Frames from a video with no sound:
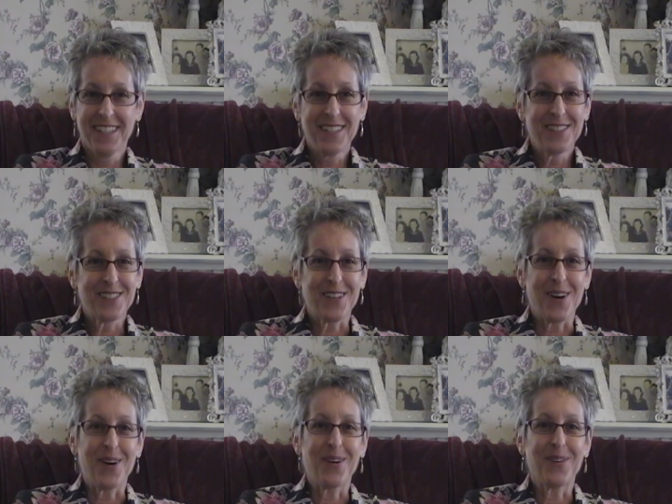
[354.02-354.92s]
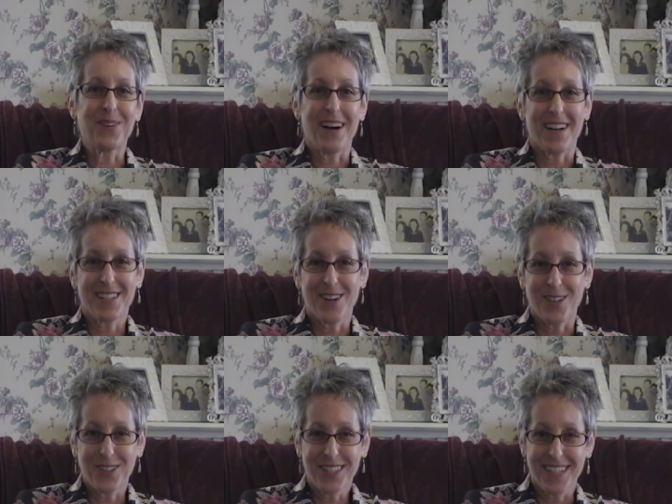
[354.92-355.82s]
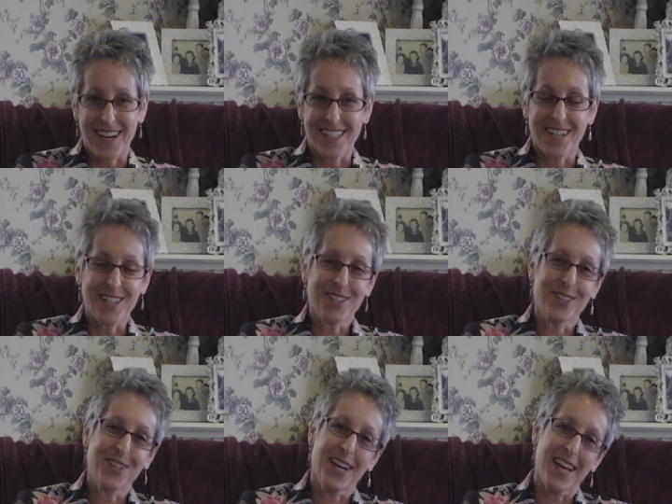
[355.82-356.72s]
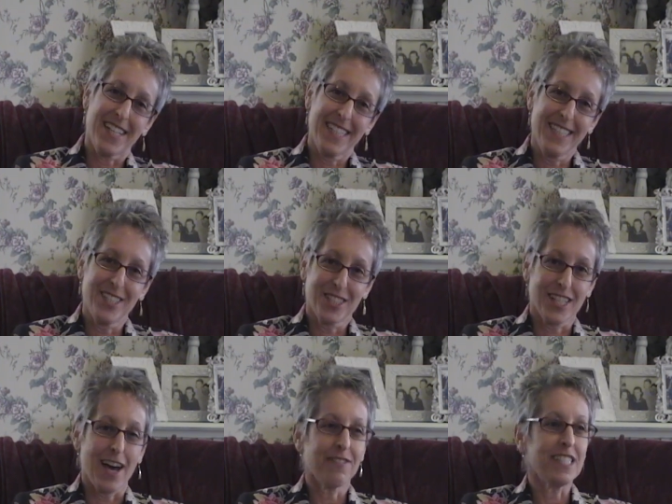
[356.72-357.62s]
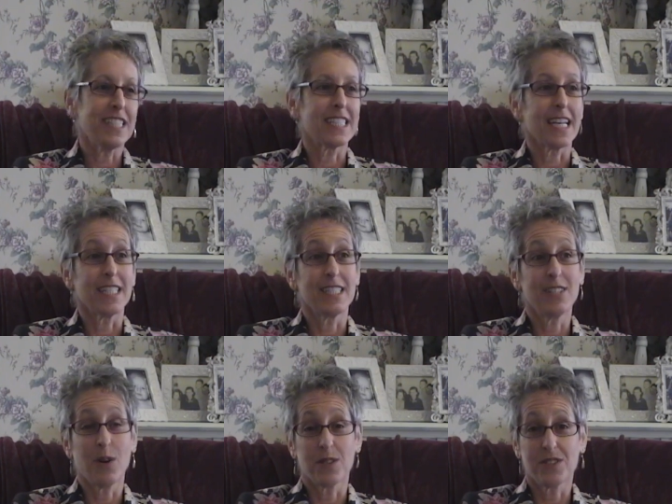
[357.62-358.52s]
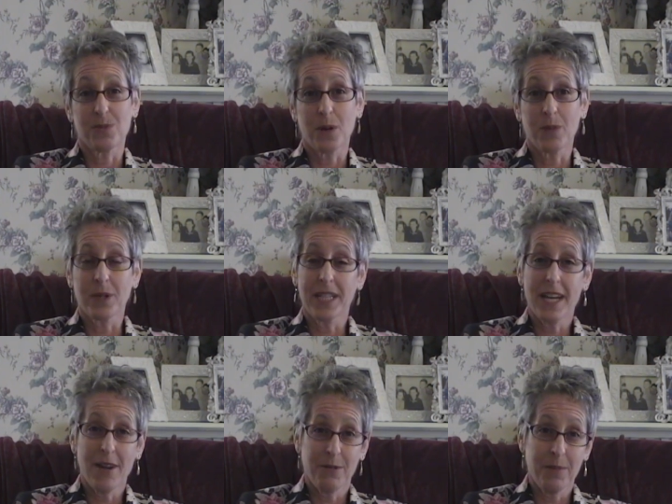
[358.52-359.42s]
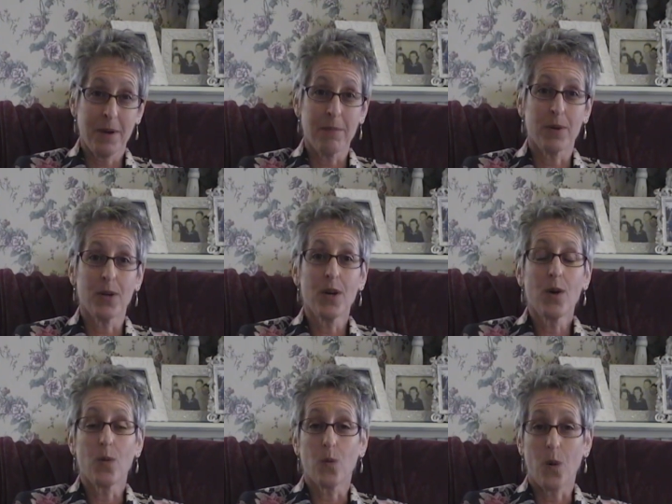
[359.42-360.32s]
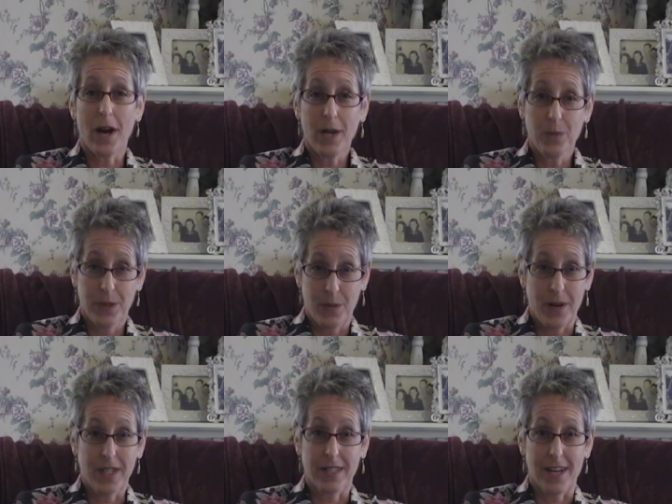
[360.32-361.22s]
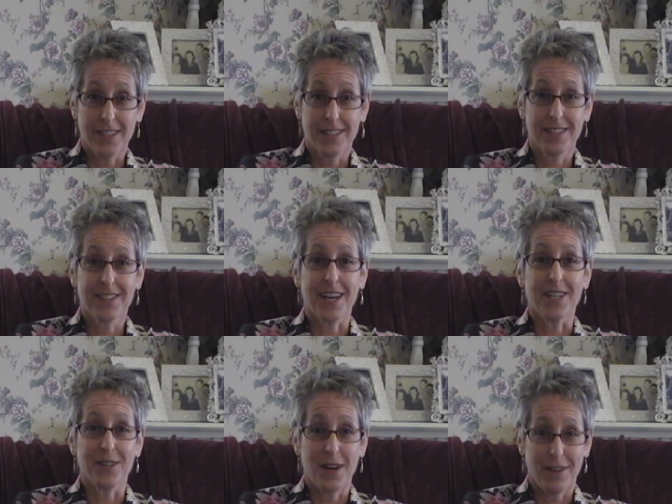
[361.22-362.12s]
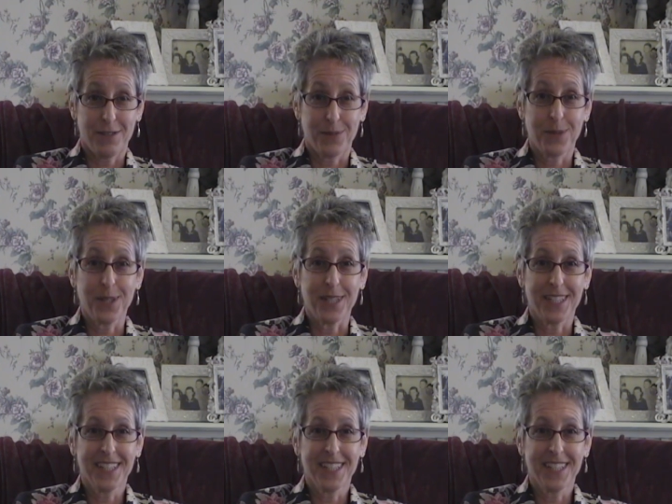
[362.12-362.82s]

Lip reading: So I called the eye doctor and he just laughed. He said, you know, it's when we can't remember why we wear glasses that you have to worry.